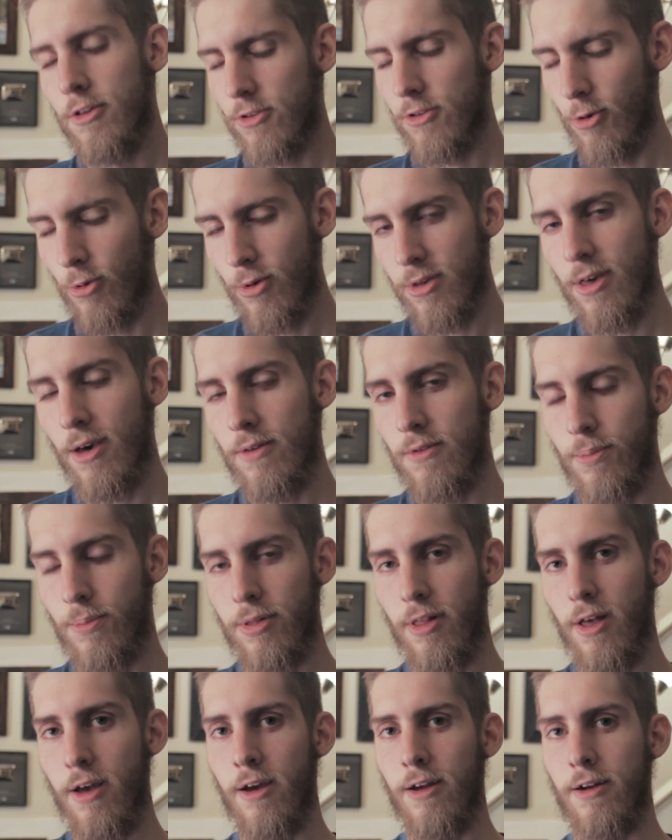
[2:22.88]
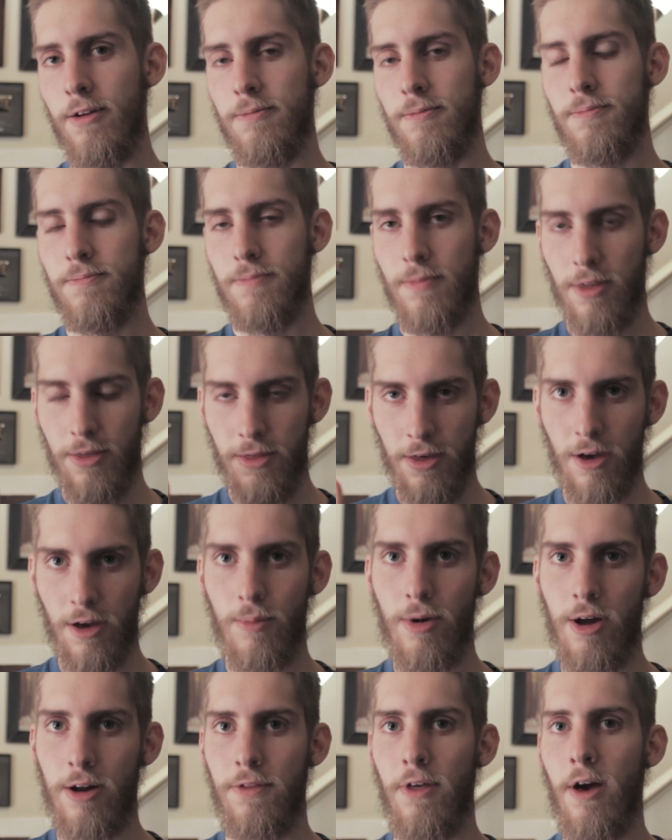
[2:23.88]
So always have a plan. Think
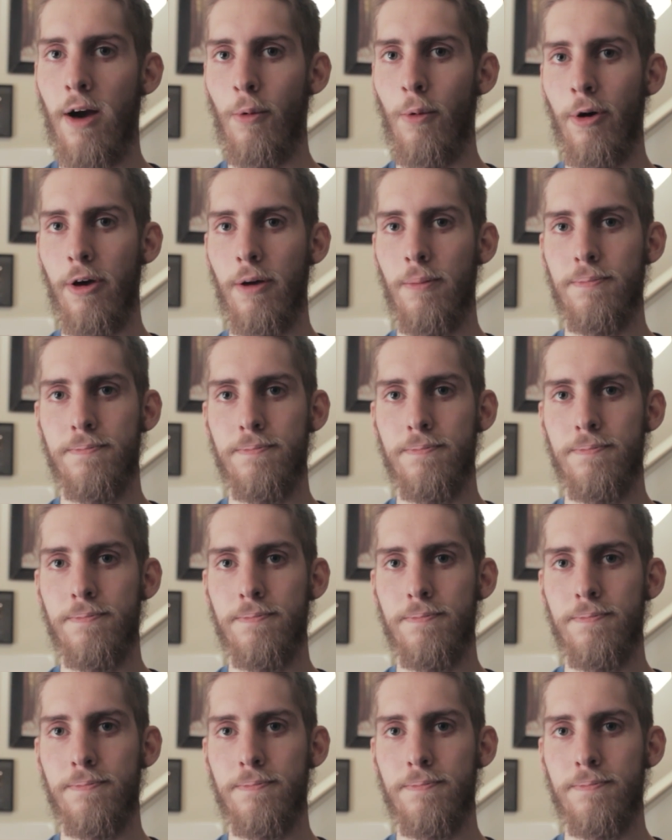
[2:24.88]
about it that way.